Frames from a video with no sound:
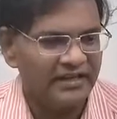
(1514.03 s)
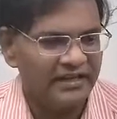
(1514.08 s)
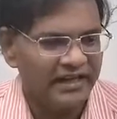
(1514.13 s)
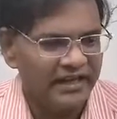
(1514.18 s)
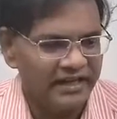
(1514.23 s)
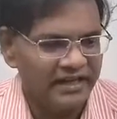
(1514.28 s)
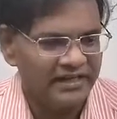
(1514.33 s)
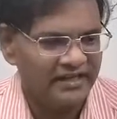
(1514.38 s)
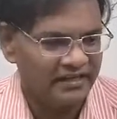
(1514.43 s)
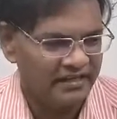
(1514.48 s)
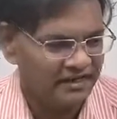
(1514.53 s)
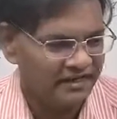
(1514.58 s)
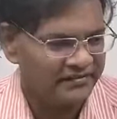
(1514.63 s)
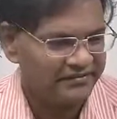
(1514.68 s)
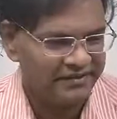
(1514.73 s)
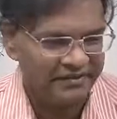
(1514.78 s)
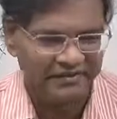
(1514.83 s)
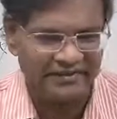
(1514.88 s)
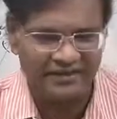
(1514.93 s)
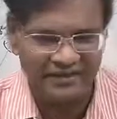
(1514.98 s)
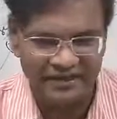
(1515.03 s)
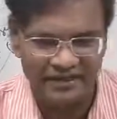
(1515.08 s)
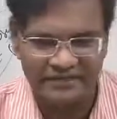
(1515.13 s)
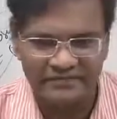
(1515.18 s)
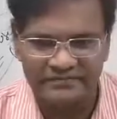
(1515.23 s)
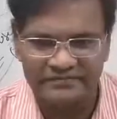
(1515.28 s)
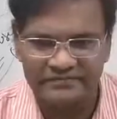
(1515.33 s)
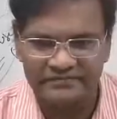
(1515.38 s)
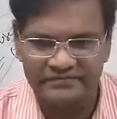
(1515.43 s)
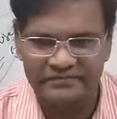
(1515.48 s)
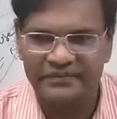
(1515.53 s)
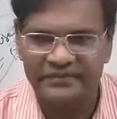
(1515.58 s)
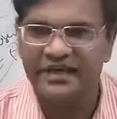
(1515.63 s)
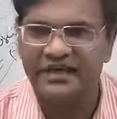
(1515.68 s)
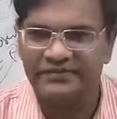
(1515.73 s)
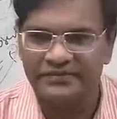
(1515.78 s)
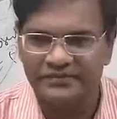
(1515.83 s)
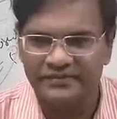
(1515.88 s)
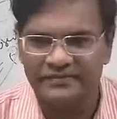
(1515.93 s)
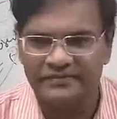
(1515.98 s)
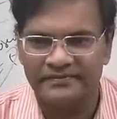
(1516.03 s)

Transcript: internal security. Yes.